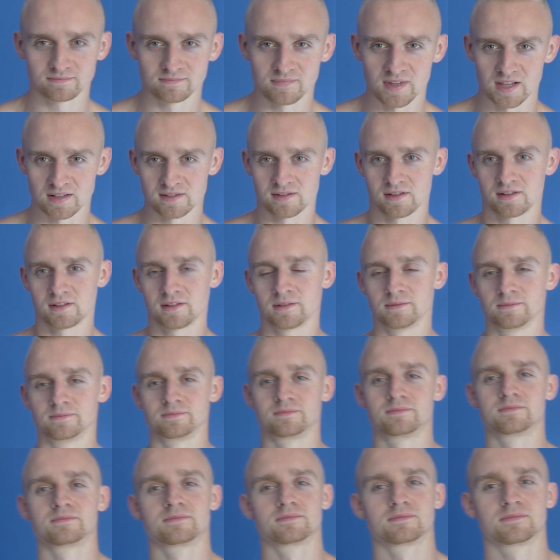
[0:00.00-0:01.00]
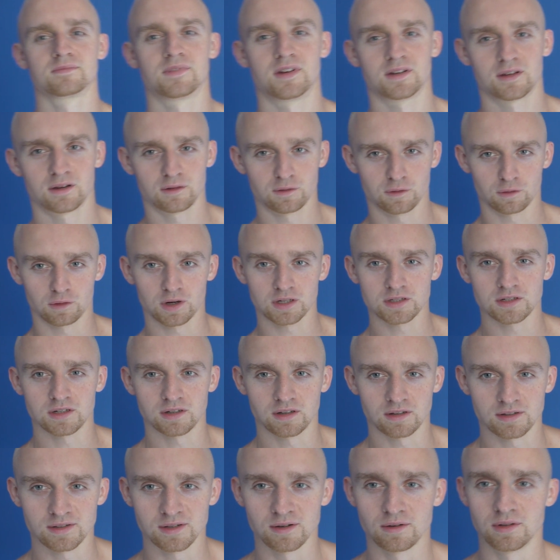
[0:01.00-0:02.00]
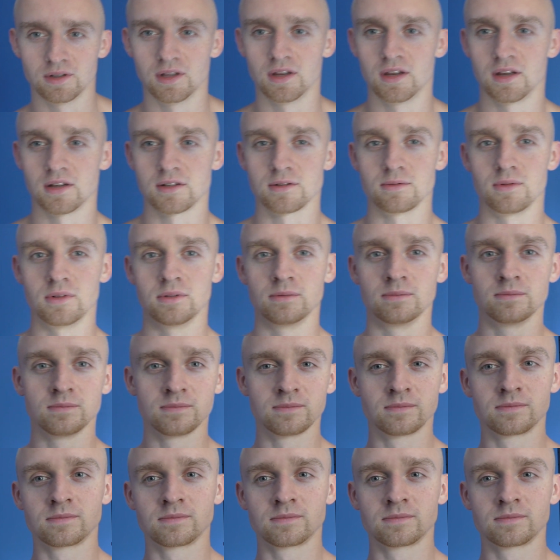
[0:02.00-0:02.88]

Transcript: that's it. Thank you for watching. See you in the next one.